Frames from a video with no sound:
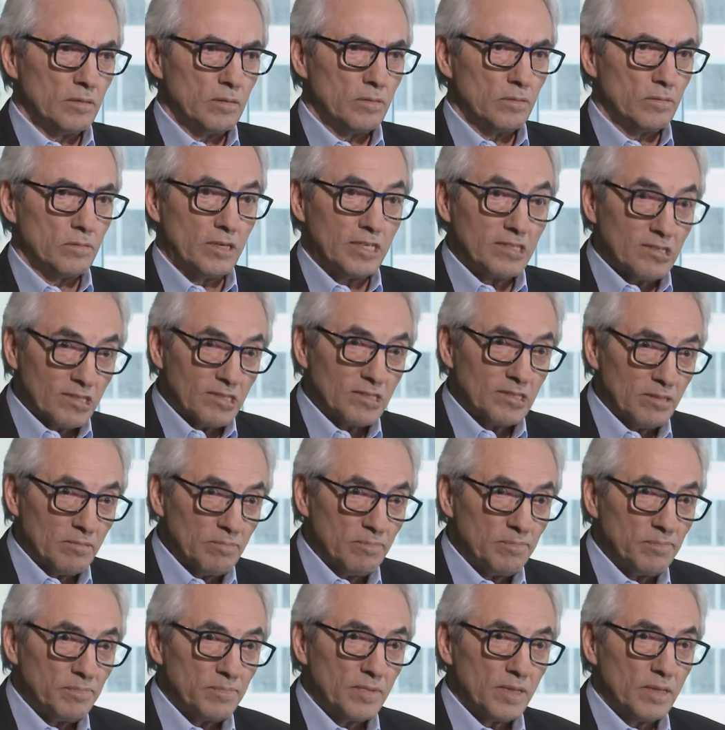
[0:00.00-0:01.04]

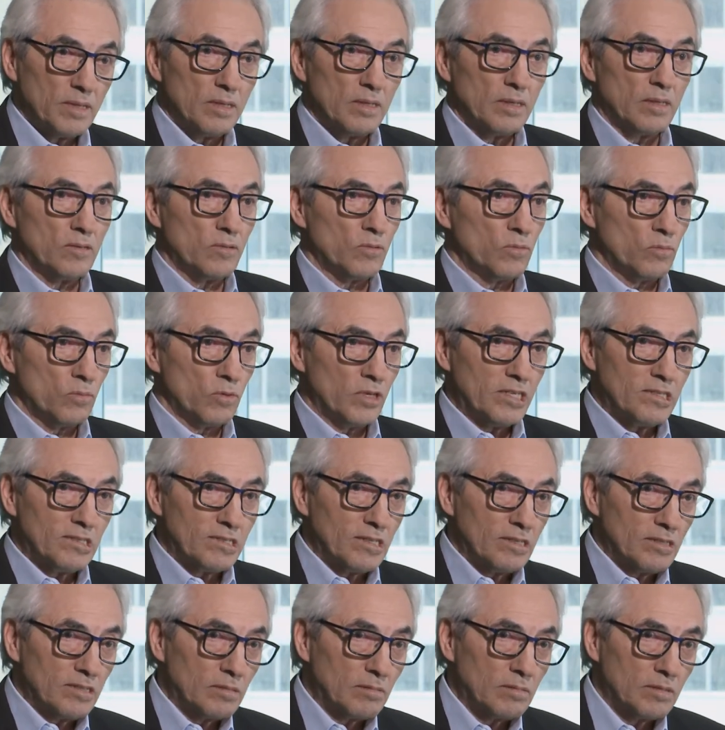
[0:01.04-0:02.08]
racism, uh,
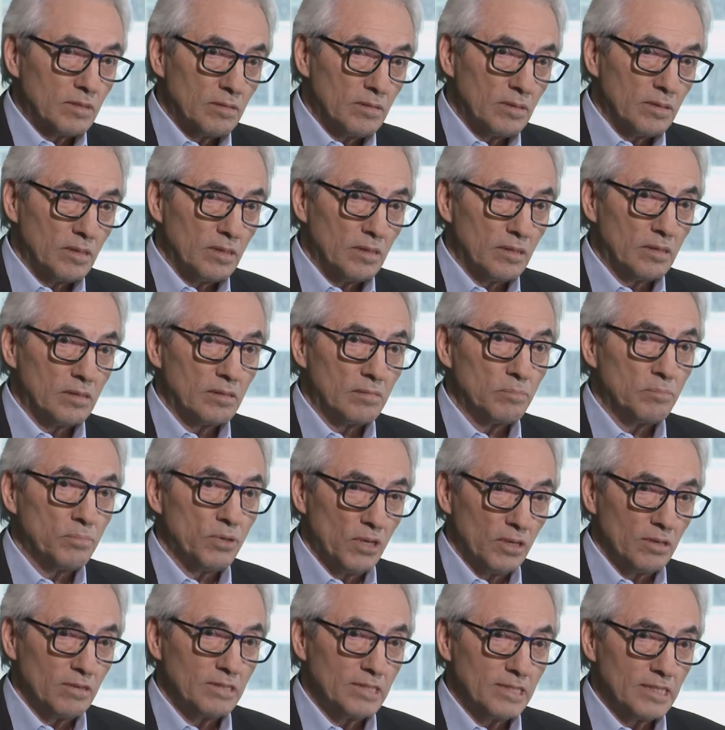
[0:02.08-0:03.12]
racist uh,
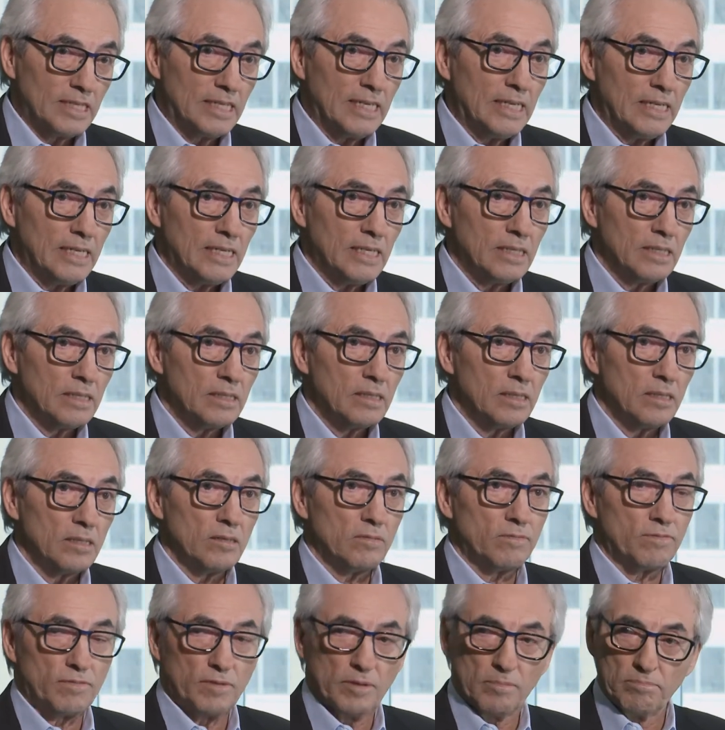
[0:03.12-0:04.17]
policy
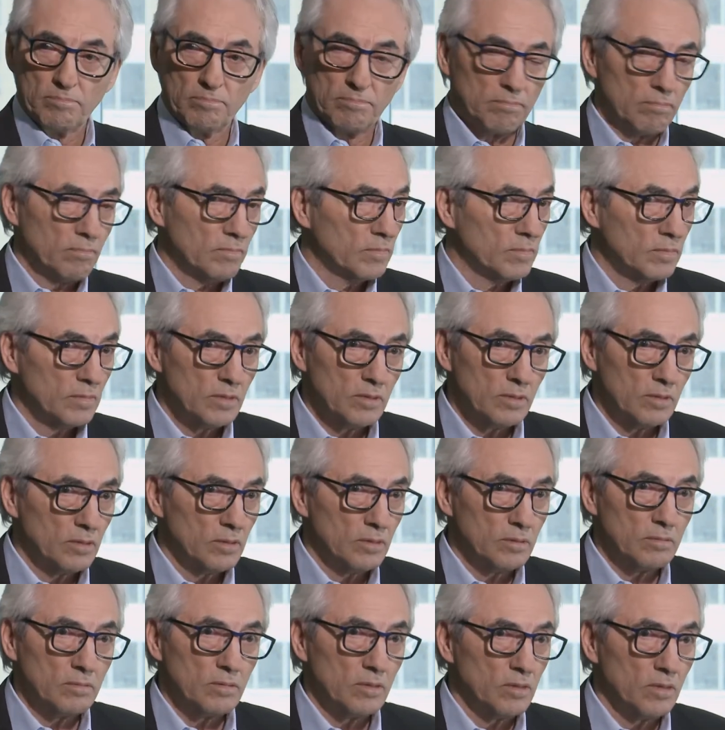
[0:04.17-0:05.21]
from
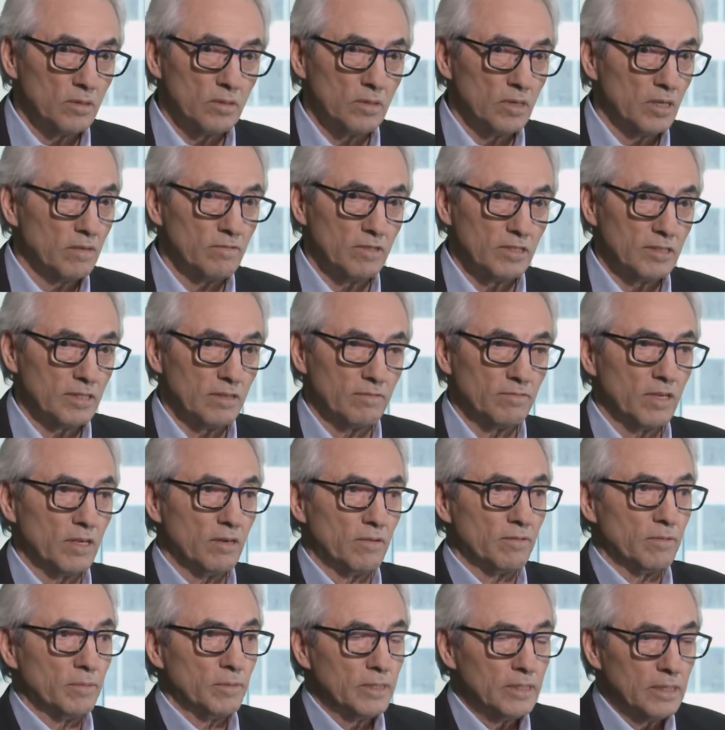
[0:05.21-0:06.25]
all levels of
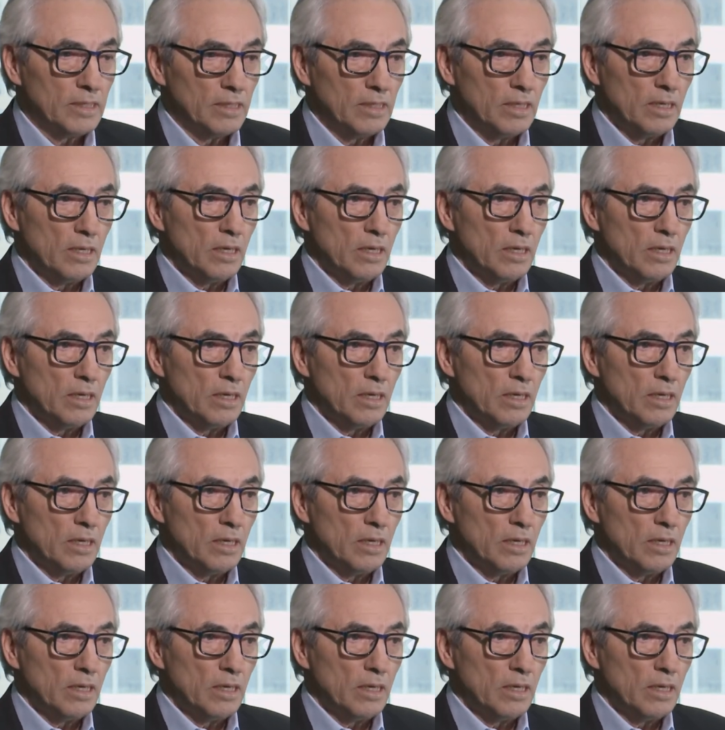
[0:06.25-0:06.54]
government.